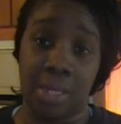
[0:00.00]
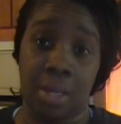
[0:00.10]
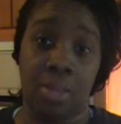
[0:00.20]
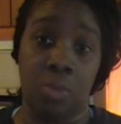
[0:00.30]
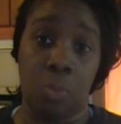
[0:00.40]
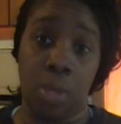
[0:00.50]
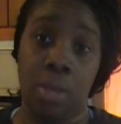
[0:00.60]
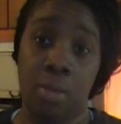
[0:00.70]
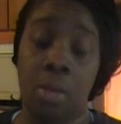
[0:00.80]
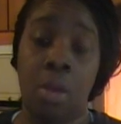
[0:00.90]
the
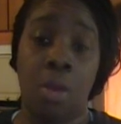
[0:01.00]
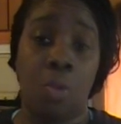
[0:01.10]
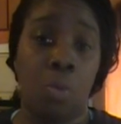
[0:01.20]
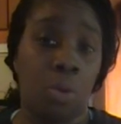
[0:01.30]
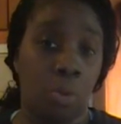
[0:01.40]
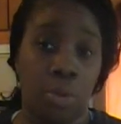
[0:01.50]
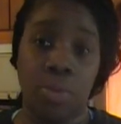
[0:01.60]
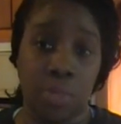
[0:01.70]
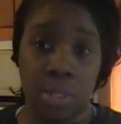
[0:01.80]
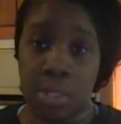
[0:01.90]
wheel. We're all
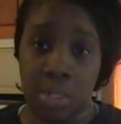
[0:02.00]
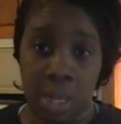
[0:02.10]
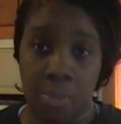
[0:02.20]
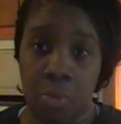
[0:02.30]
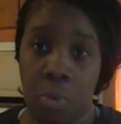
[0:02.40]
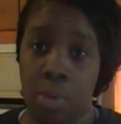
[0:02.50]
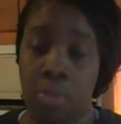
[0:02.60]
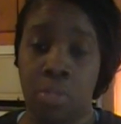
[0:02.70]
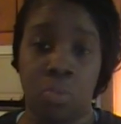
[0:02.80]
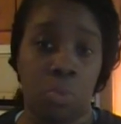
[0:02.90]
using the same
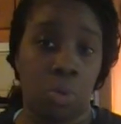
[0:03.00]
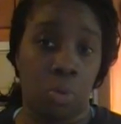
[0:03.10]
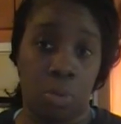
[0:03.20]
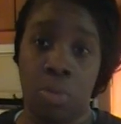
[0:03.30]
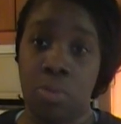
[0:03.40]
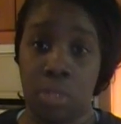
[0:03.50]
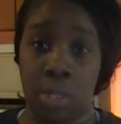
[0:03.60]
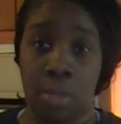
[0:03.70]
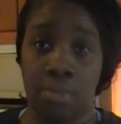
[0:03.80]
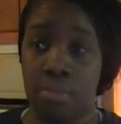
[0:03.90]
oils. We're all
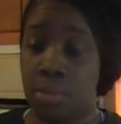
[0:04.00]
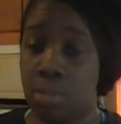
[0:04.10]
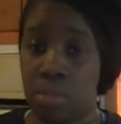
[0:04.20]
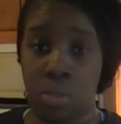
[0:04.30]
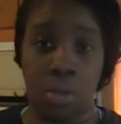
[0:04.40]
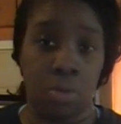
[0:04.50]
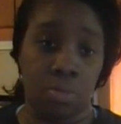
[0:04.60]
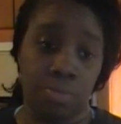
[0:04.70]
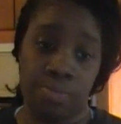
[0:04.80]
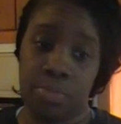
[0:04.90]
using,
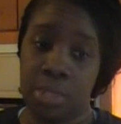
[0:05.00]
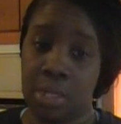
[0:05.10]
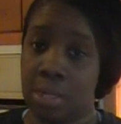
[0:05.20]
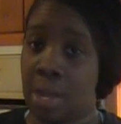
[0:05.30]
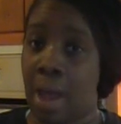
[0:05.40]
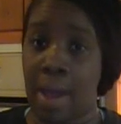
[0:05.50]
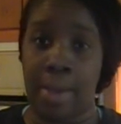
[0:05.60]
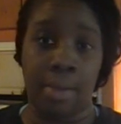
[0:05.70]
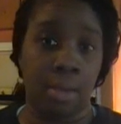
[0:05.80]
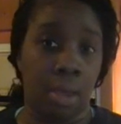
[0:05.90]

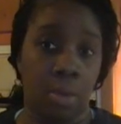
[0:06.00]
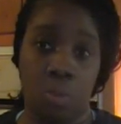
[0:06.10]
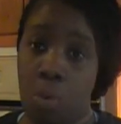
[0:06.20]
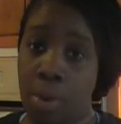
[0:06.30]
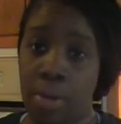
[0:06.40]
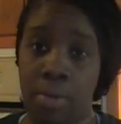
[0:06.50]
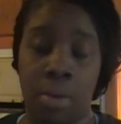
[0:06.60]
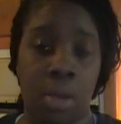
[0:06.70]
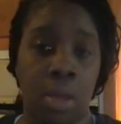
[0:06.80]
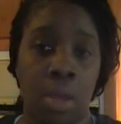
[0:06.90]
lye and water,
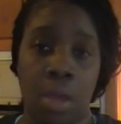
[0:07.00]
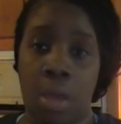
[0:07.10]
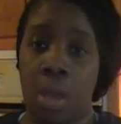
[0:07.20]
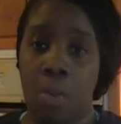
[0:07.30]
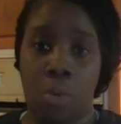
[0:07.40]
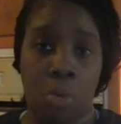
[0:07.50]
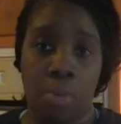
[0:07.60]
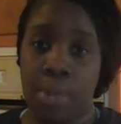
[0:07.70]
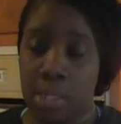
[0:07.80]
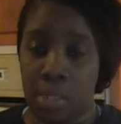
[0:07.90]
and we're
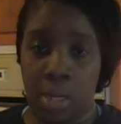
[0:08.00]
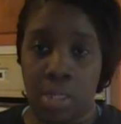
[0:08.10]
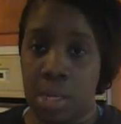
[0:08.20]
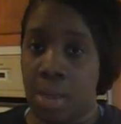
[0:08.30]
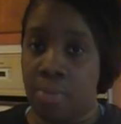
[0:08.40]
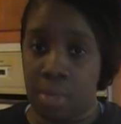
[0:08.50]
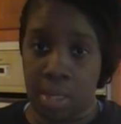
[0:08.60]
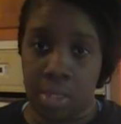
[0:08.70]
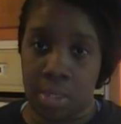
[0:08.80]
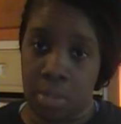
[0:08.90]
all mixing it together to
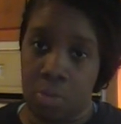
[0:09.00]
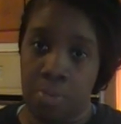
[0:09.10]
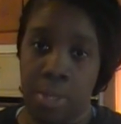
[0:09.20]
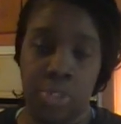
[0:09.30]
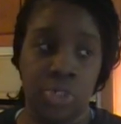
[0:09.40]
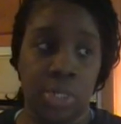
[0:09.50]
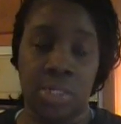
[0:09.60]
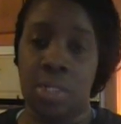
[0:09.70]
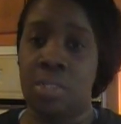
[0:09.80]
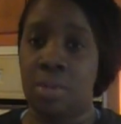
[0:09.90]
get soap. It's
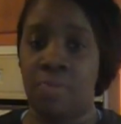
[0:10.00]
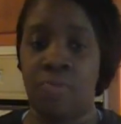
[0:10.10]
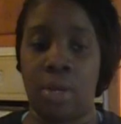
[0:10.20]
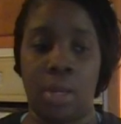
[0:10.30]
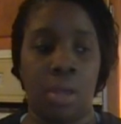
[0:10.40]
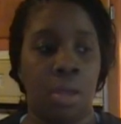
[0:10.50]
just the different